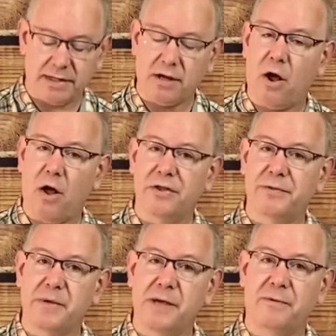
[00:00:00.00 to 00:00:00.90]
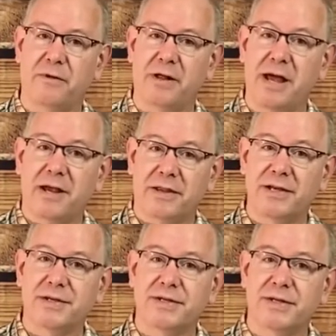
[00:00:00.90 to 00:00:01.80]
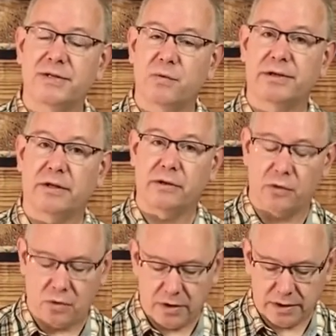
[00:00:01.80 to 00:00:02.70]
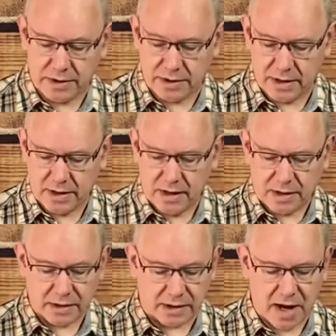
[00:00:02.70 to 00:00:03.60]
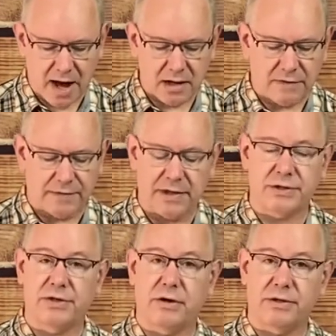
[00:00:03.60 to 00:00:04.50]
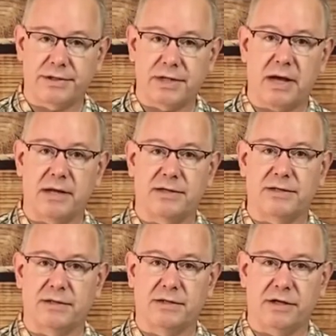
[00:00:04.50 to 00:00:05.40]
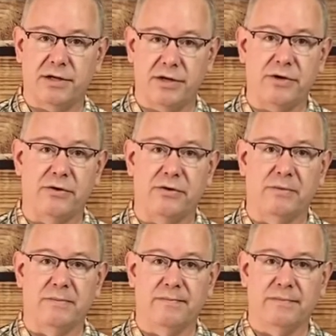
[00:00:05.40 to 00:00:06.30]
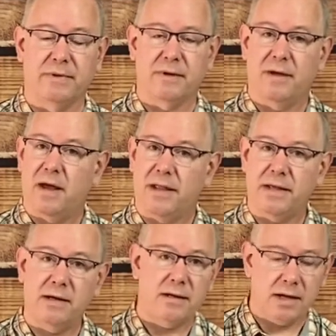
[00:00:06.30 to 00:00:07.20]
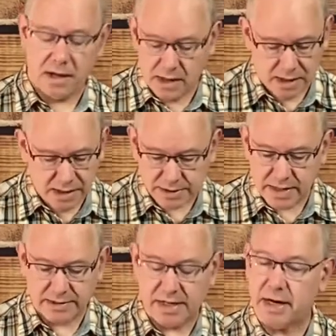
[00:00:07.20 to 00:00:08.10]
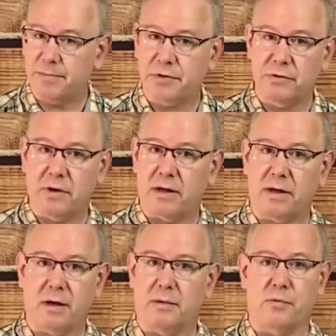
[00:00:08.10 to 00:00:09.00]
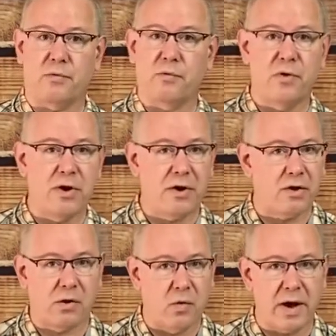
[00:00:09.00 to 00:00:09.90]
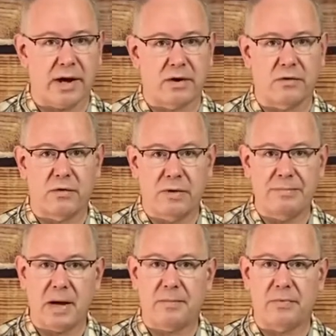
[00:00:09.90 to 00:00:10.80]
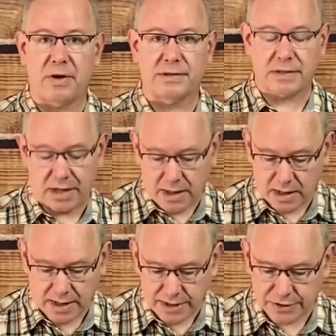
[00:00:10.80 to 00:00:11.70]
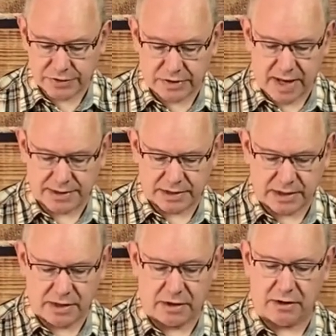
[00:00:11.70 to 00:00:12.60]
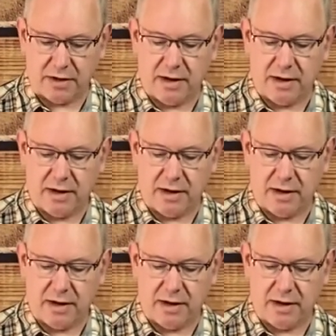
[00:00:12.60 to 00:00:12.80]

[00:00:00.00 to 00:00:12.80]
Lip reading: to all the people, "This is what the Lord, the God of Israel, says to you." And then he's going to take them through a real quick remembrance, a history lesson here.